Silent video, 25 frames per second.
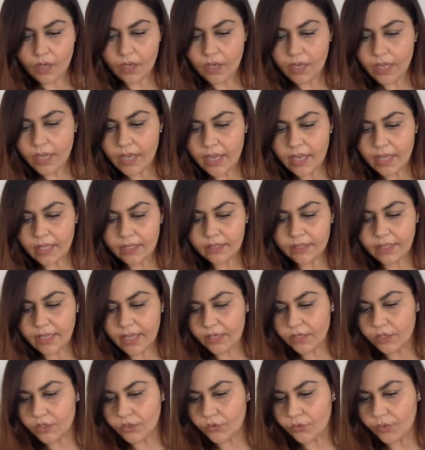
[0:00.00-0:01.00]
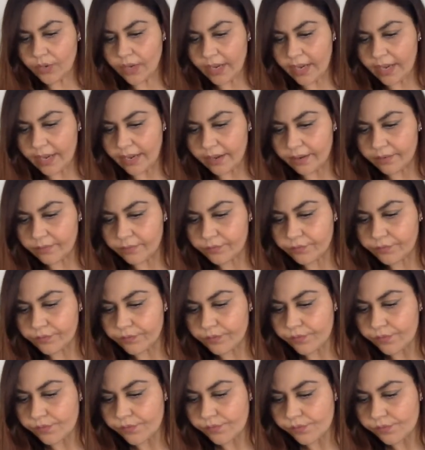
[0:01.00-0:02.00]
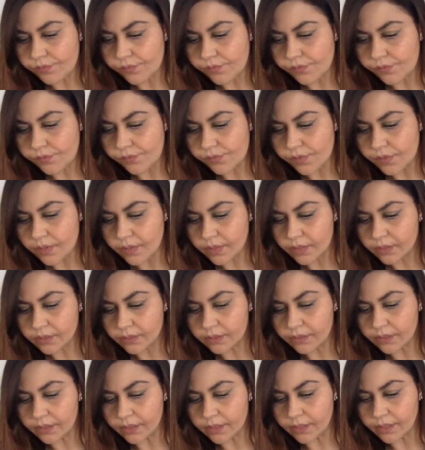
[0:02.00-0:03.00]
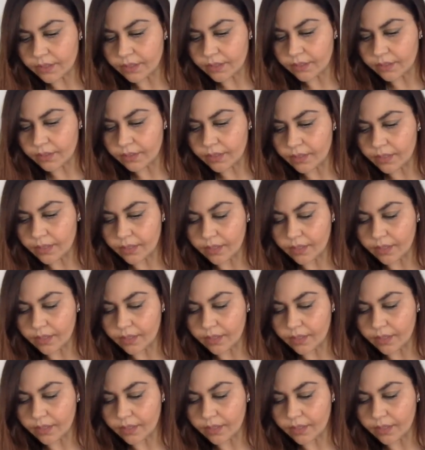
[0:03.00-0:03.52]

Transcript: and then you have the